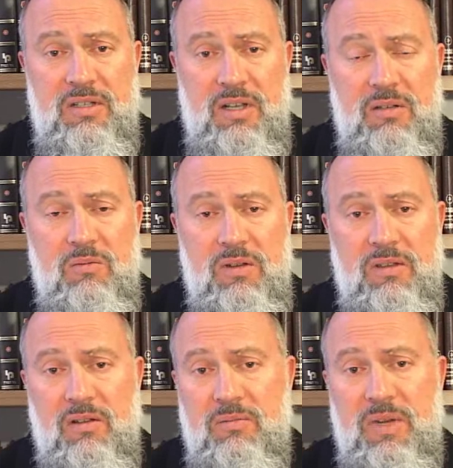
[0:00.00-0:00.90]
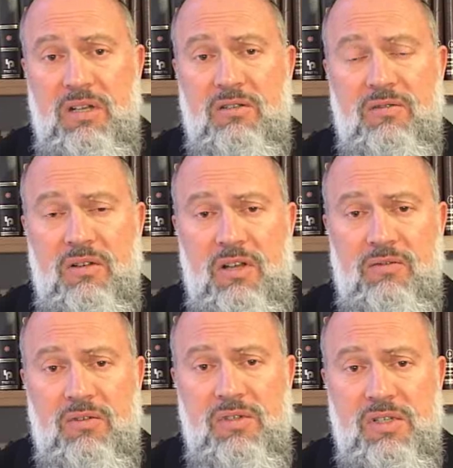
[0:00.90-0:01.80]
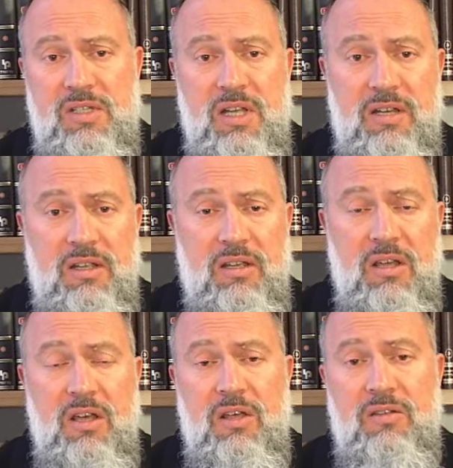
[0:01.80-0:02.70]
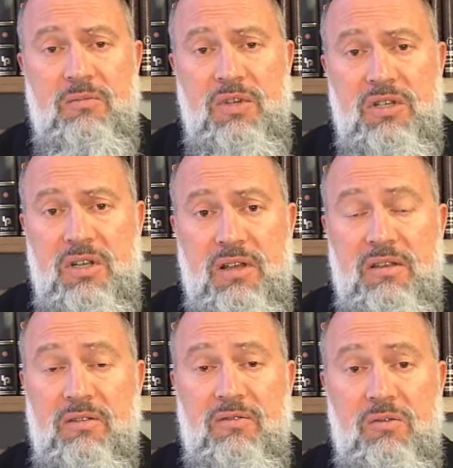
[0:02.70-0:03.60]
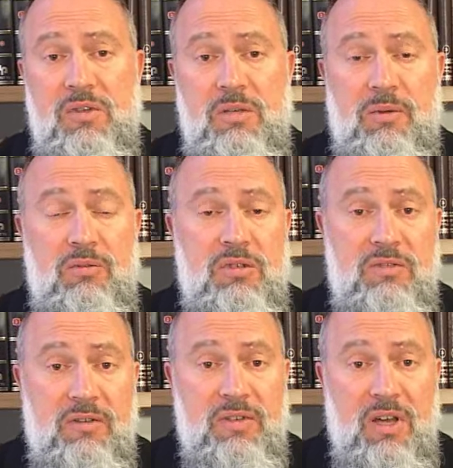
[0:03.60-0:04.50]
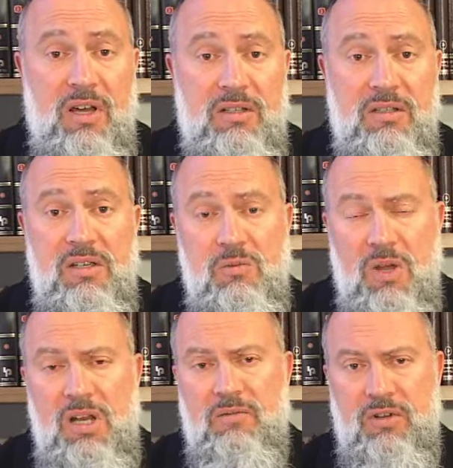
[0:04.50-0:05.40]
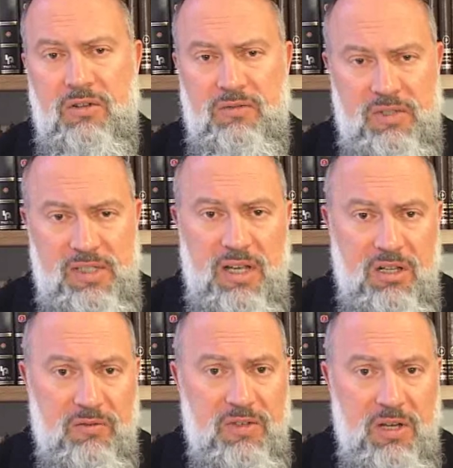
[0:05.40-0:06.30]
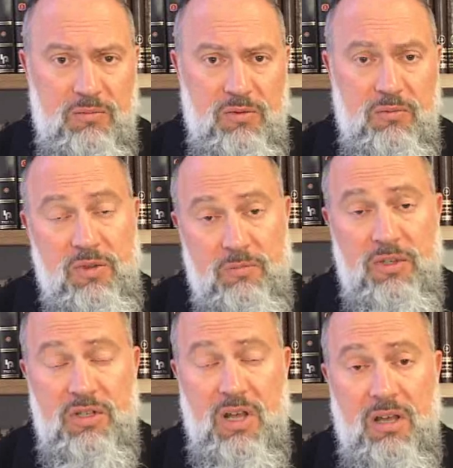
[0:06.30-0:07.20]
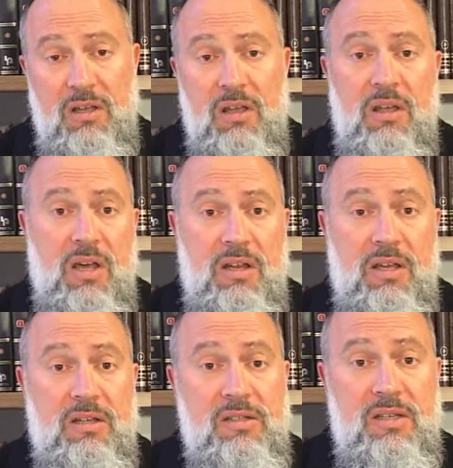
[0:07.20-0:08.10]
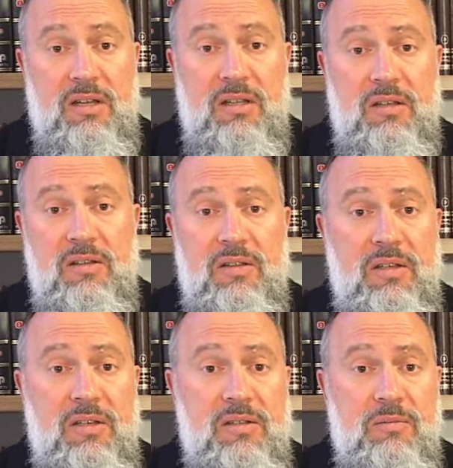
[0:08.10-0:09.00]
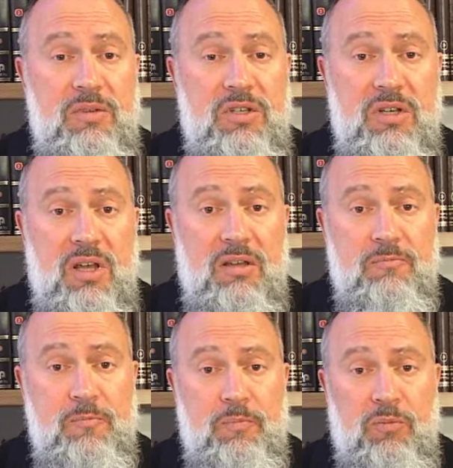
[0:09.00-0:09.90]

dealt with on many different levels. Studying the Mishnah, therefore, with the Pirush of Rav Kahati is one level of study of Talmud with Mishnah. And studying the Mishnah